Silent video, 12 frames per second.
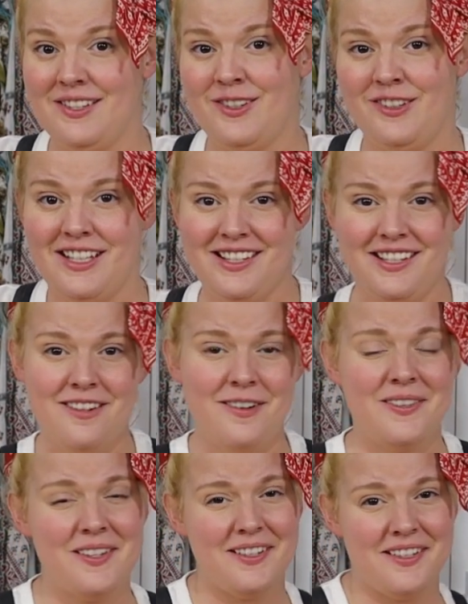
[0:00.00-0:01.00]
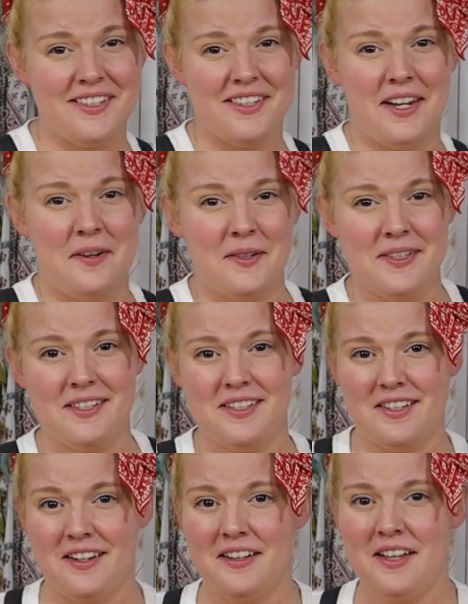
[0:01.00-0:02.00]
So let's see what this looks like once
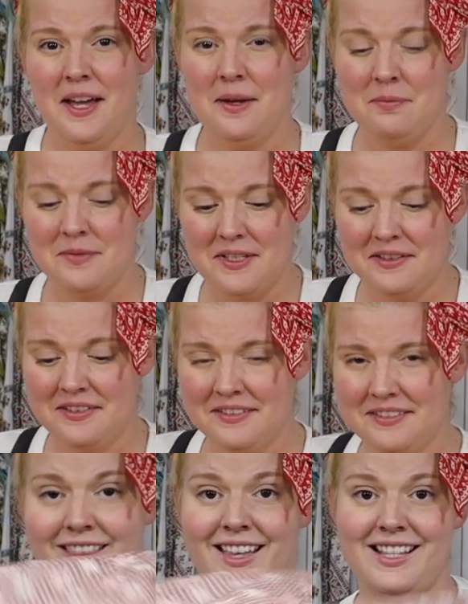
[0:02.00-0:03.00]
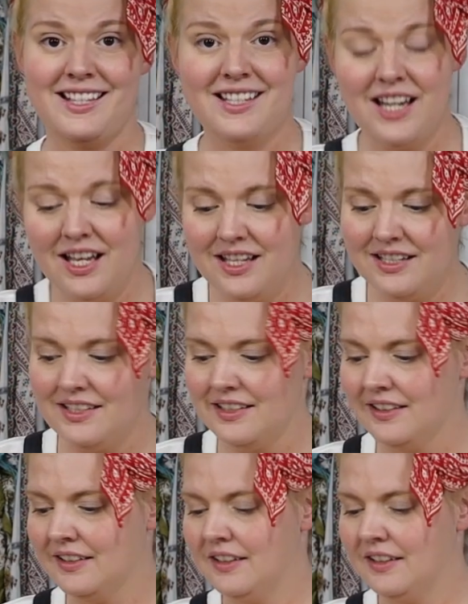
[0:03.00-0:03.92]
it's all hemmed. That's done.